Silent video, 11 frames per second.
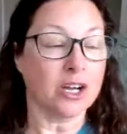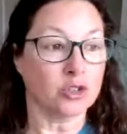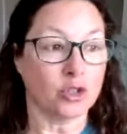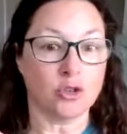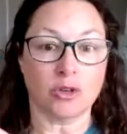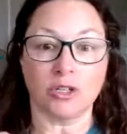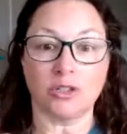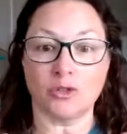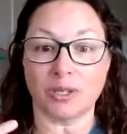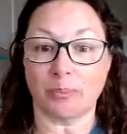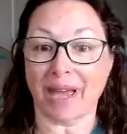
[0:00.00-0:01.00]
So you could
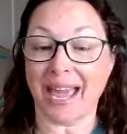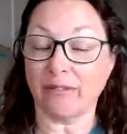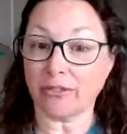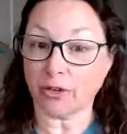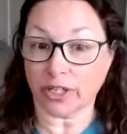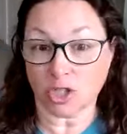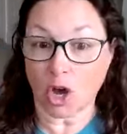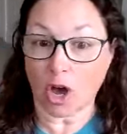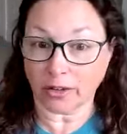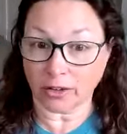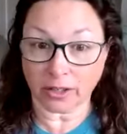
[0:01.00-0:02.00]
use a pen for a
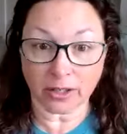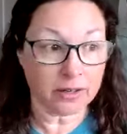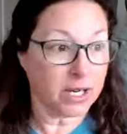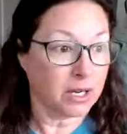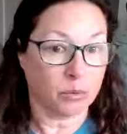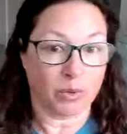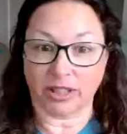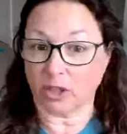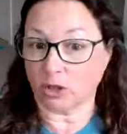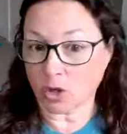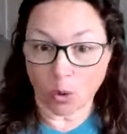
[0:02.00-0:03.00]
toddler with
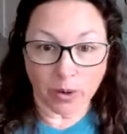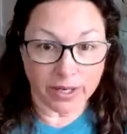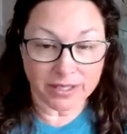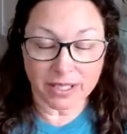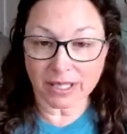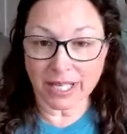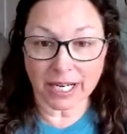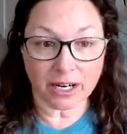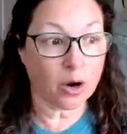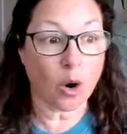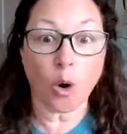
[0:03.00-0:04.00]
their toys in
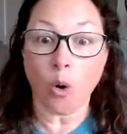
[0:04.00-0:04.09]
there,